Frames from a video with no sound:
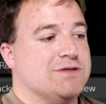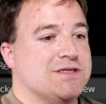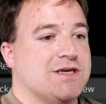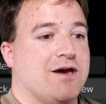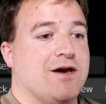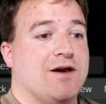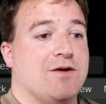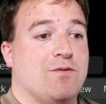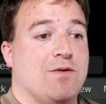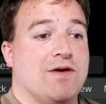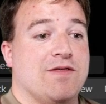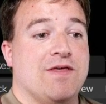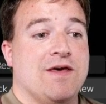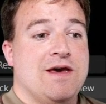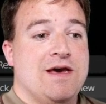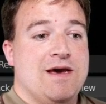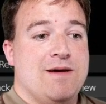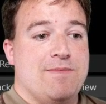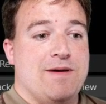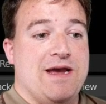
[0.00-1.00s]
going with.
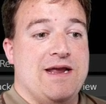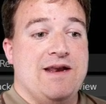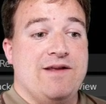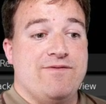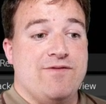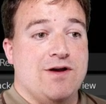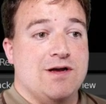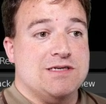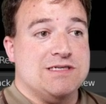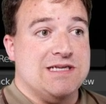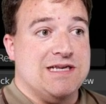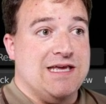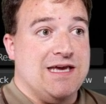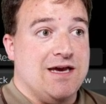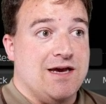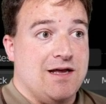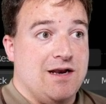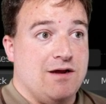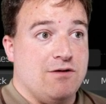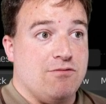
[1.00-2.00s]
But inadvertently
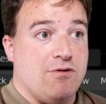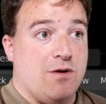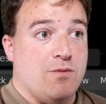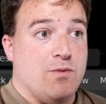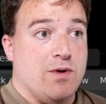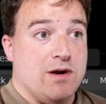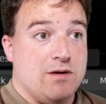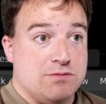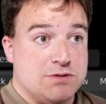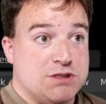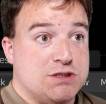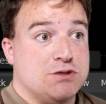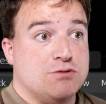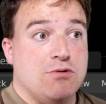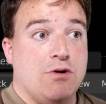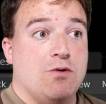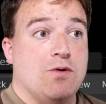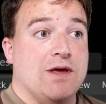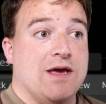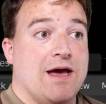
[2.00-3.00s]
earlier on when I was
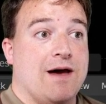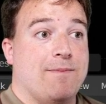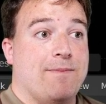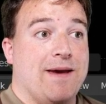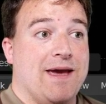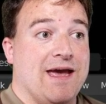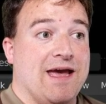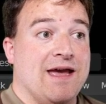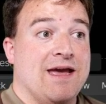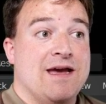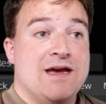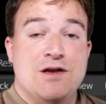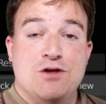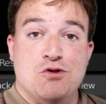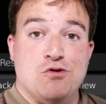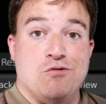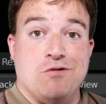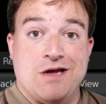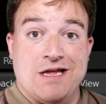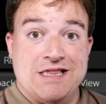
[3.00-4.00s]
scrolling up here
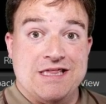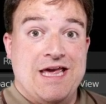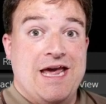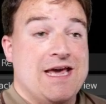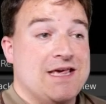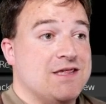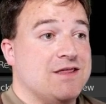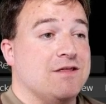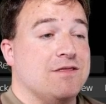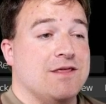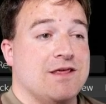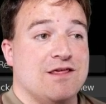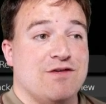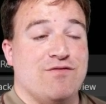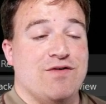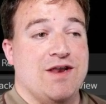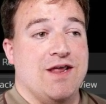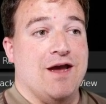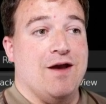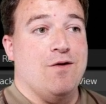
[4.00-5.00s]
during a test of this
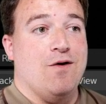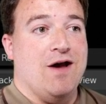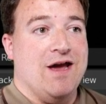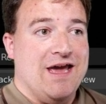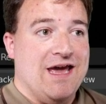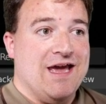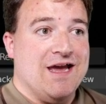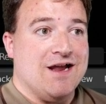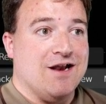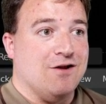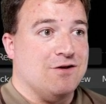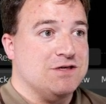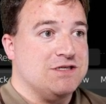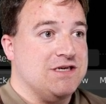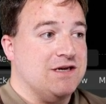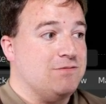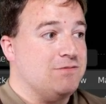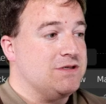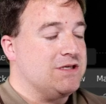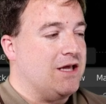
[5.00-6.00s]
video, I hit
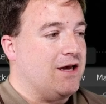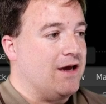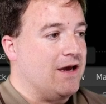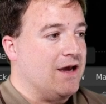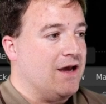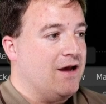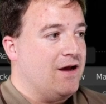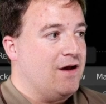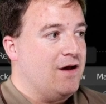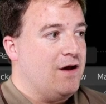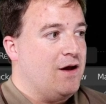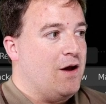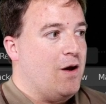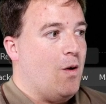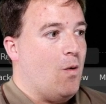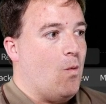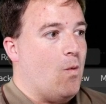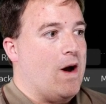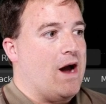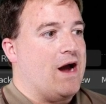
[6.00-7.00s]
glossy and was like,
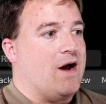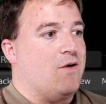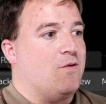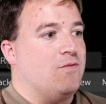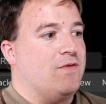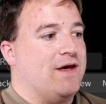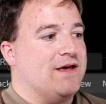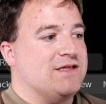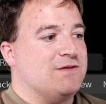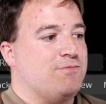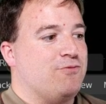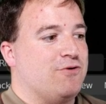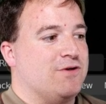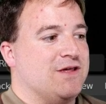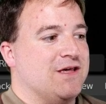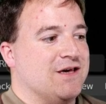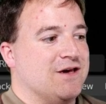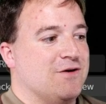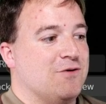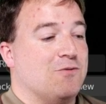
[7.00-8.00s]
wow, that's
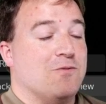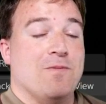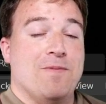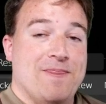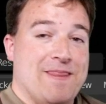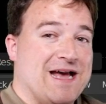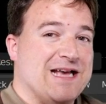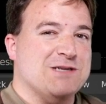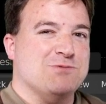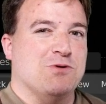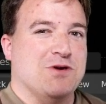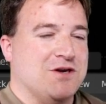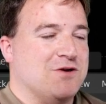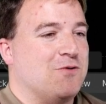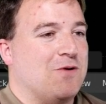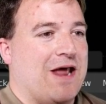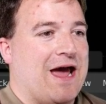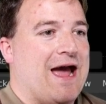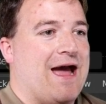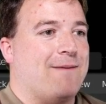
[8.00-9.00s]
pretty cool. And that's what you
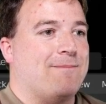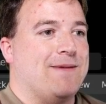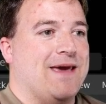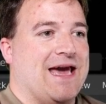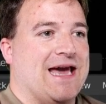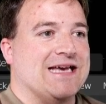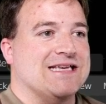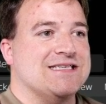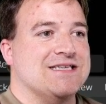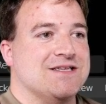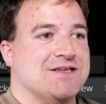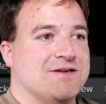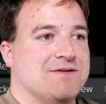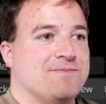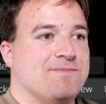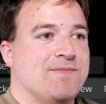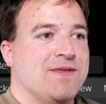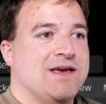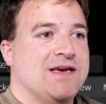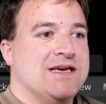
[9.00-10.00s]
call a happy accident.
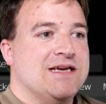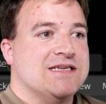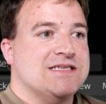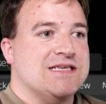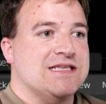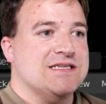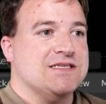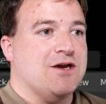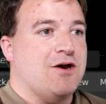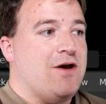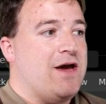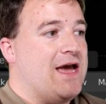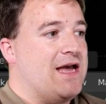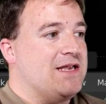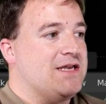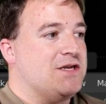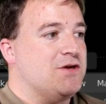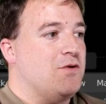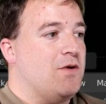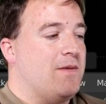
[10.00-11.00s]
So let's go
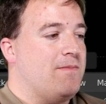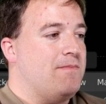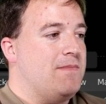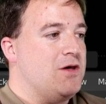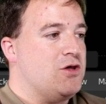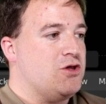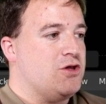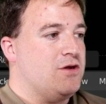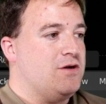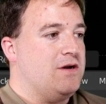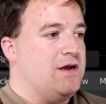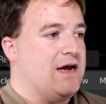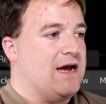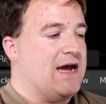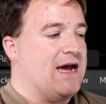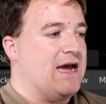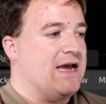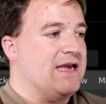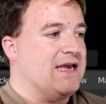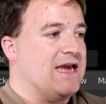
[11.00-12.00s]
ahead to emission
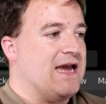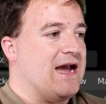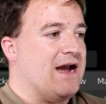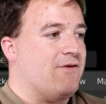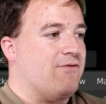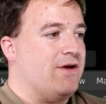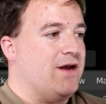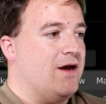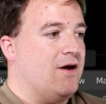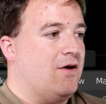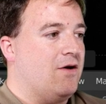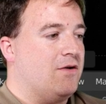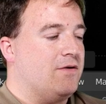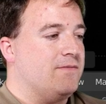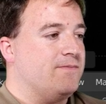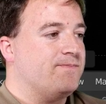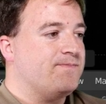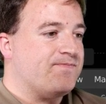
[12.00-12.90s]
and carry on.